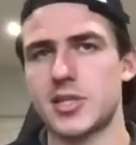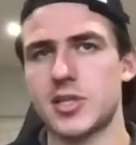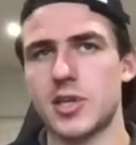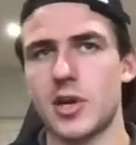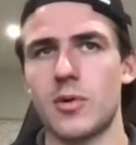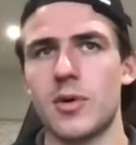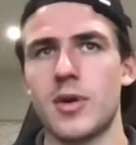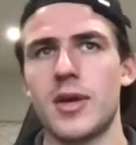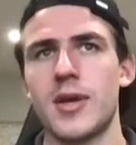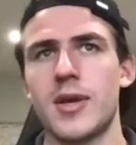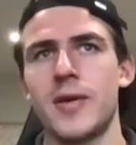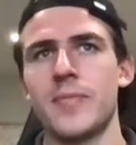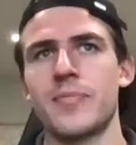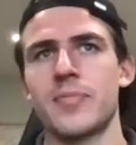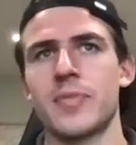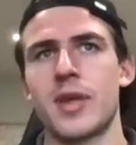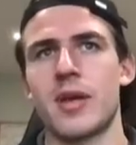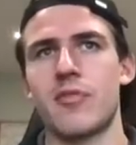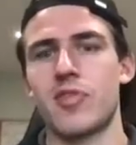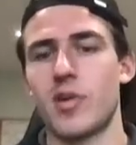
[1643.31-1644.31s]
So
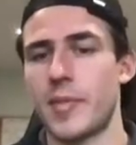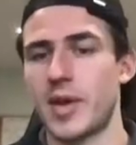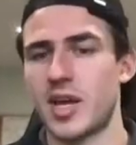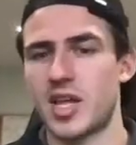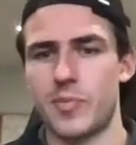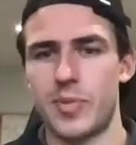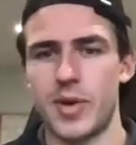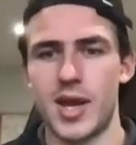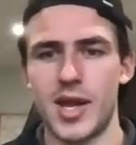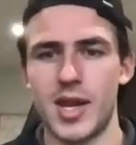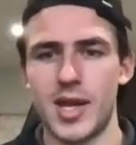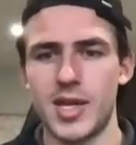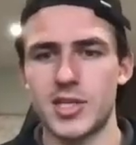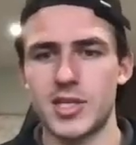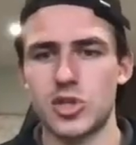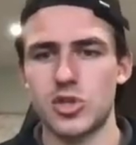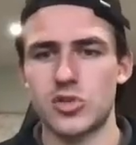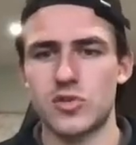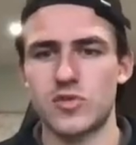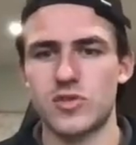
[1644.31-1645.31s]
from experience,
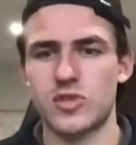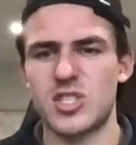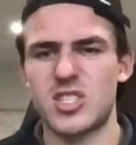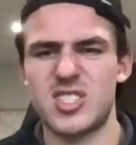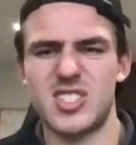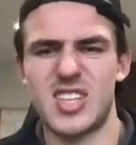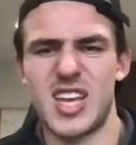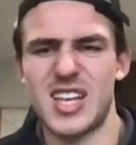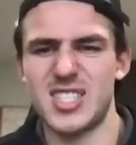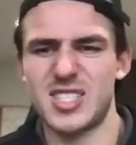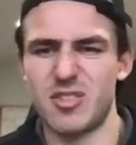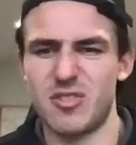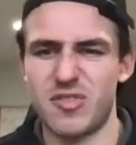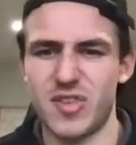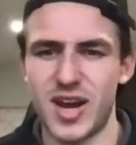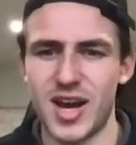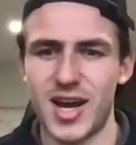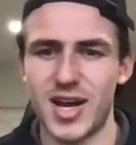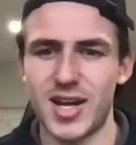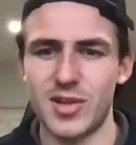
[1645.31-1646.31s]
you just tend to
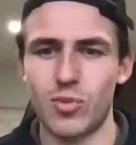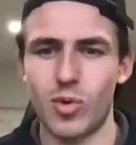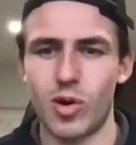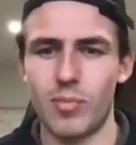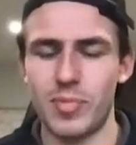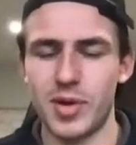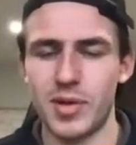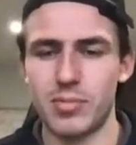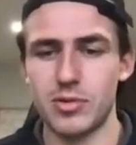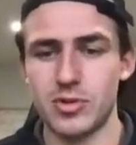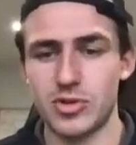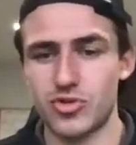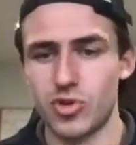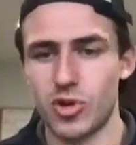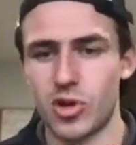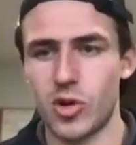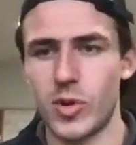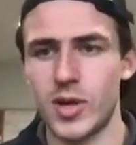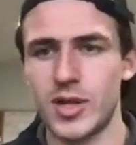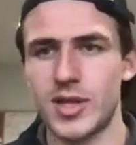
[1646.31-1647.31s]
find what people
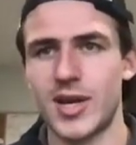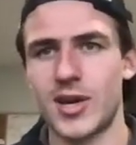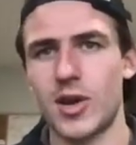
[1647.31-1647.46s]
struggle with.